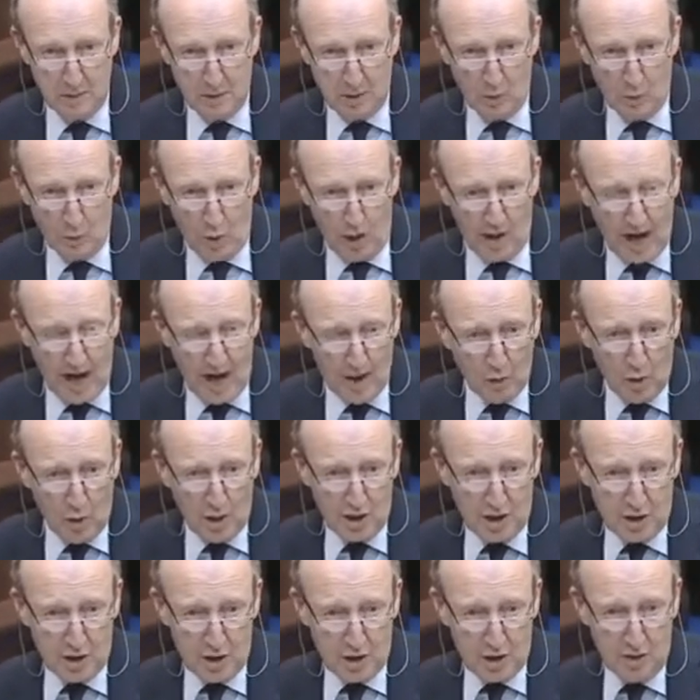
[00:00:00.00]
What I want
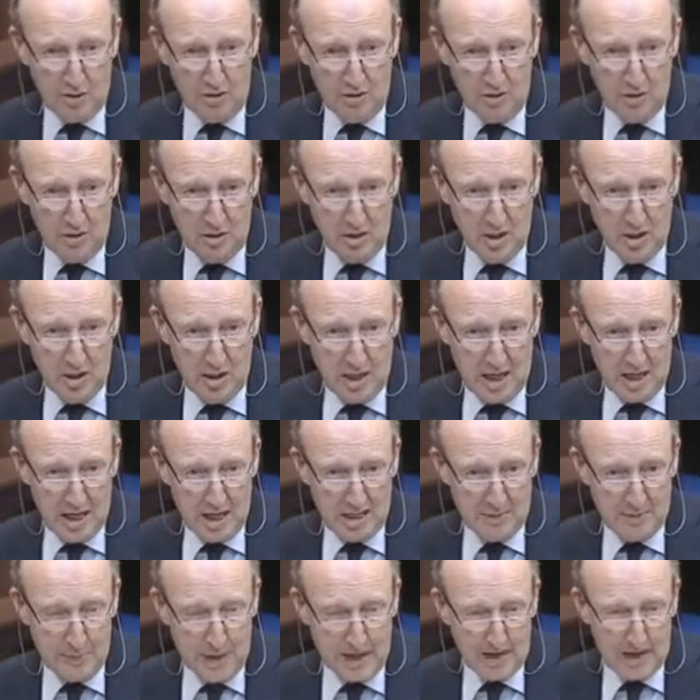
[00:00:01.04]
to do
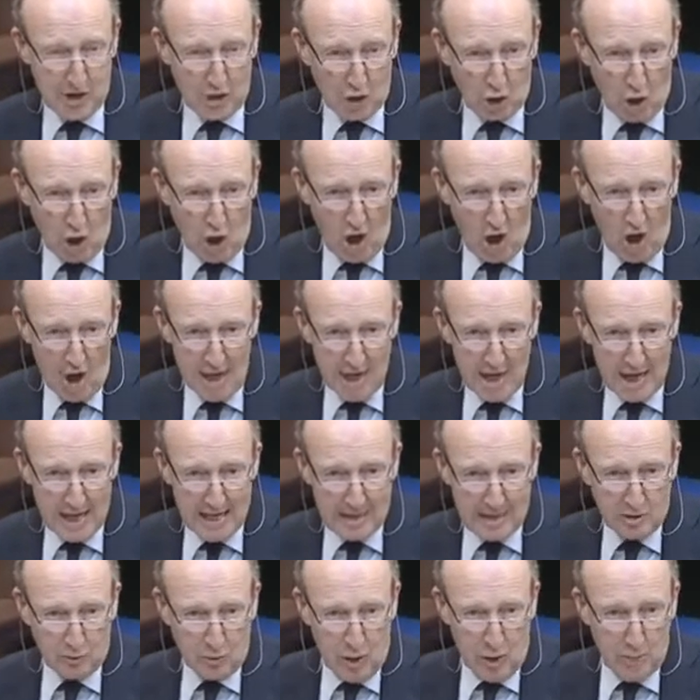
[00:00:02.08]
is make sure
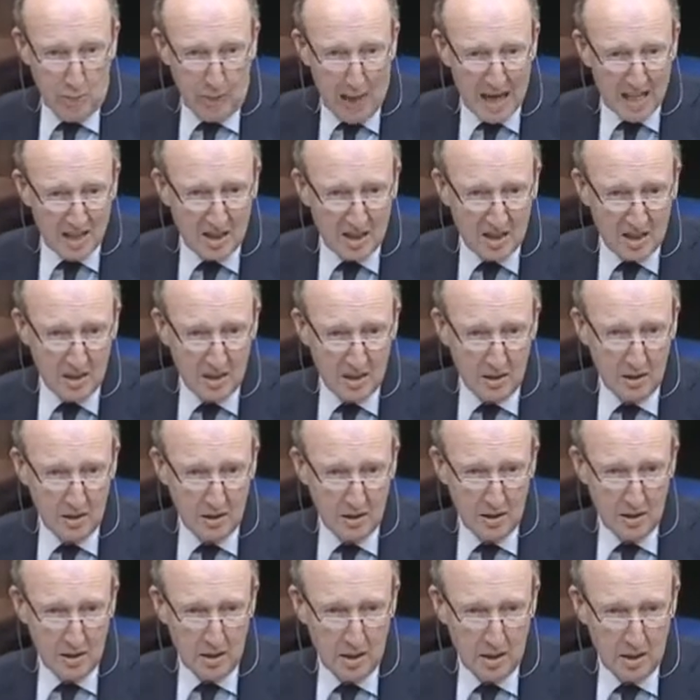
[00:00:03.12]
it's robust,
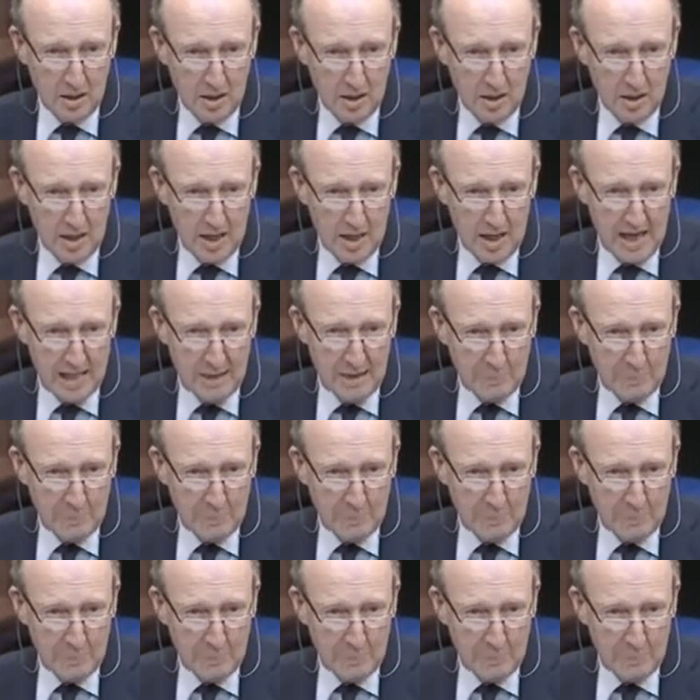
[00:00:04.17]
it's